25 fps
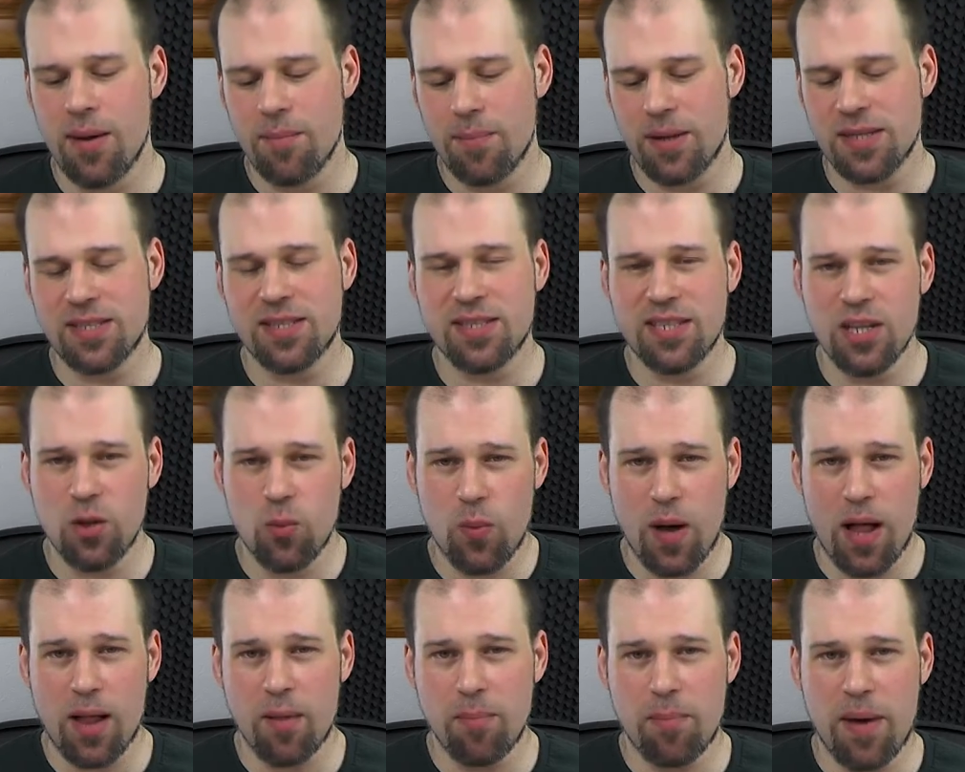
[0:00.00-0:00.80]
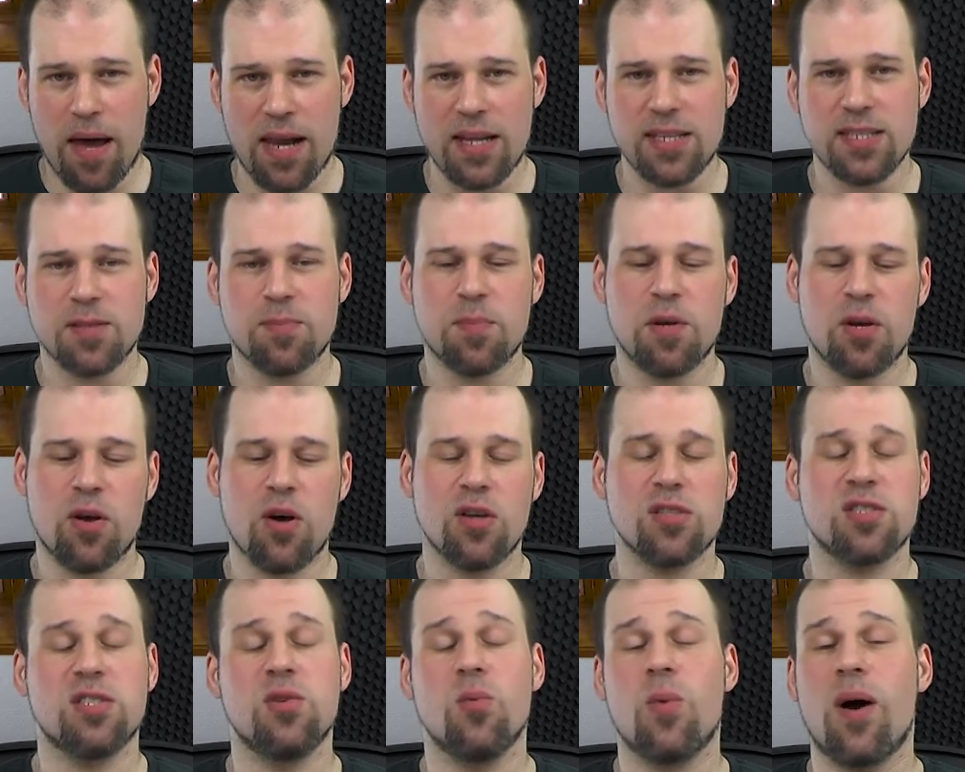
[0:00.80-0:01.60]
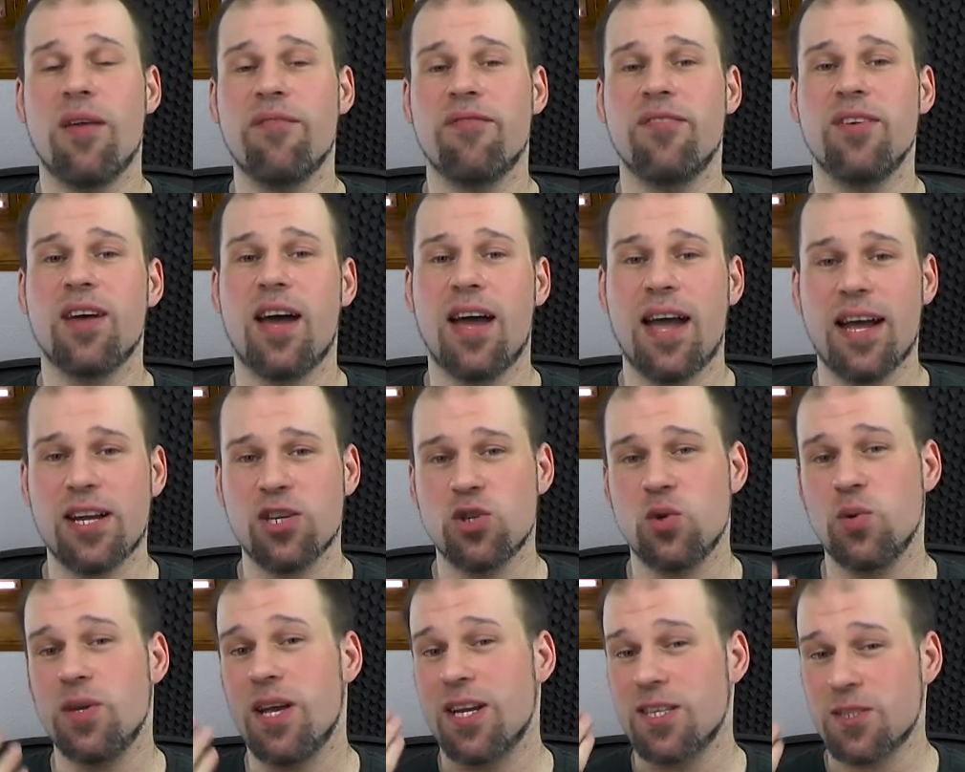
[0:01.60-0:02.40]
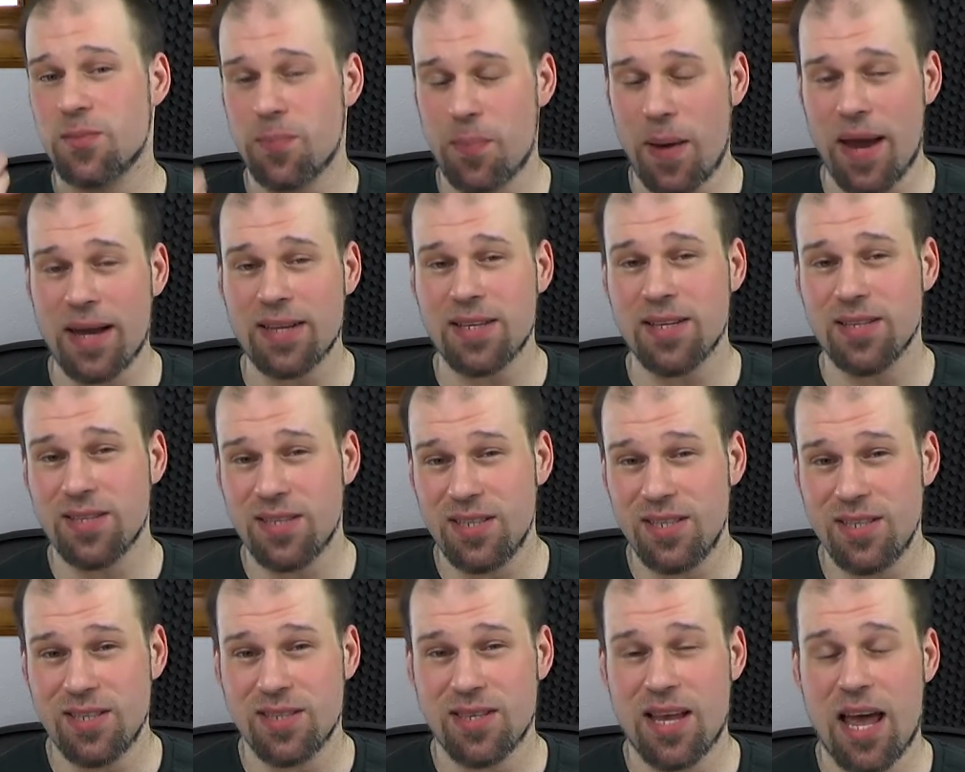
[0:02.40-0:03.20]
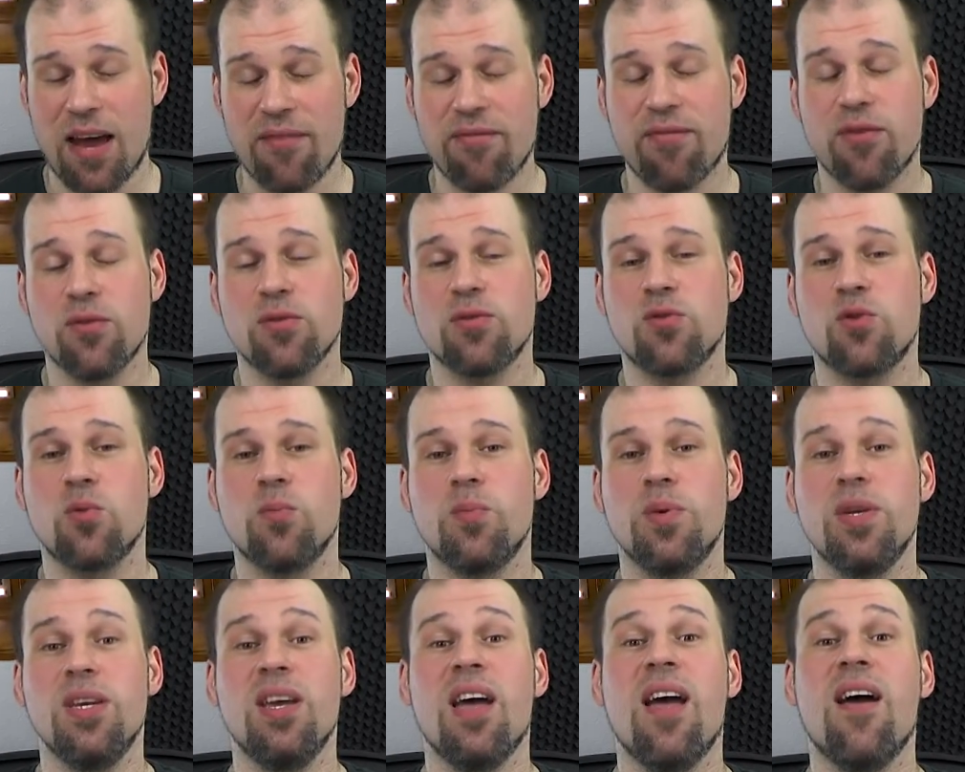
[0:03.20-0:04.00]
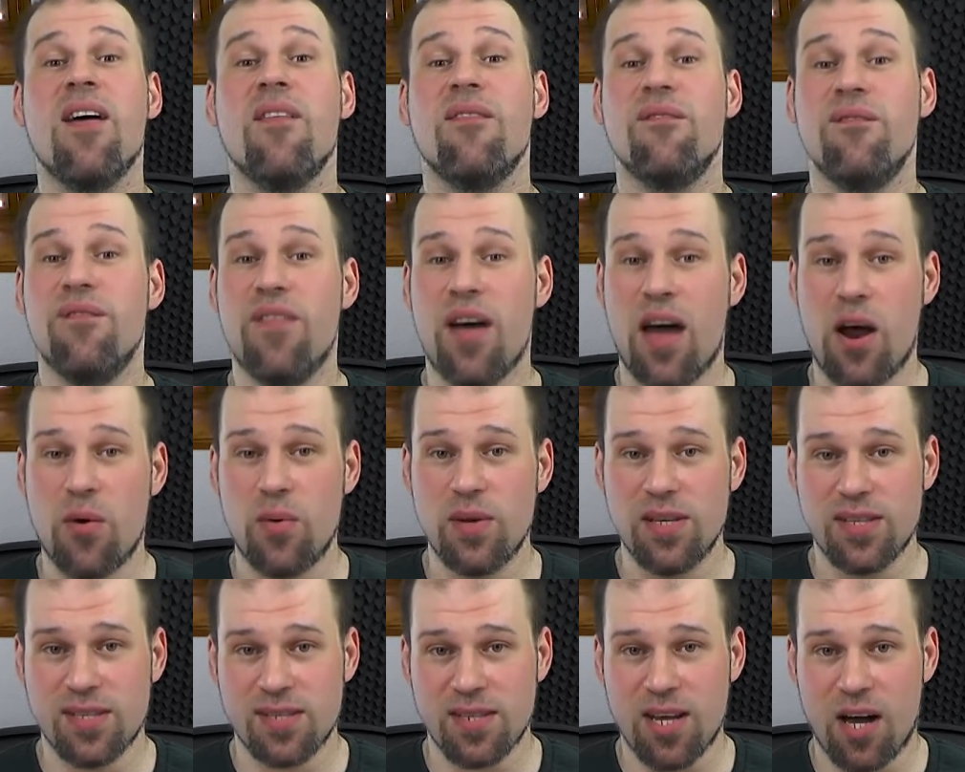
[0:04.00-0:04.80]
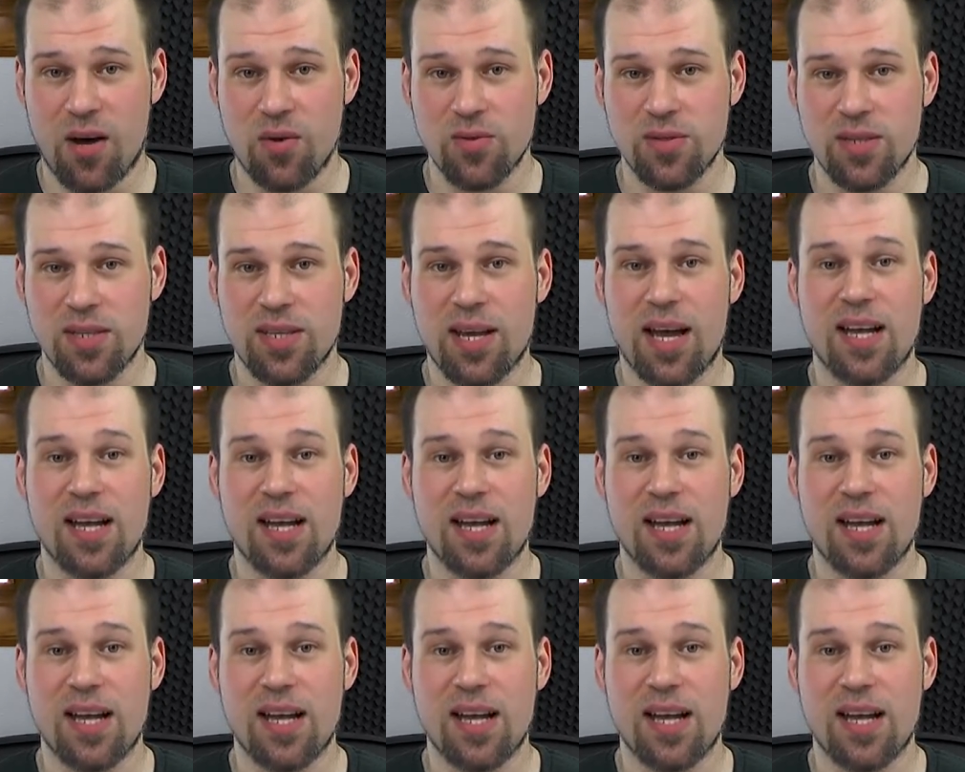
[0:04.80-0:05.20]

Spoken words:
but still well balanced, because the one thing I actually expected these headphones to be very sounded.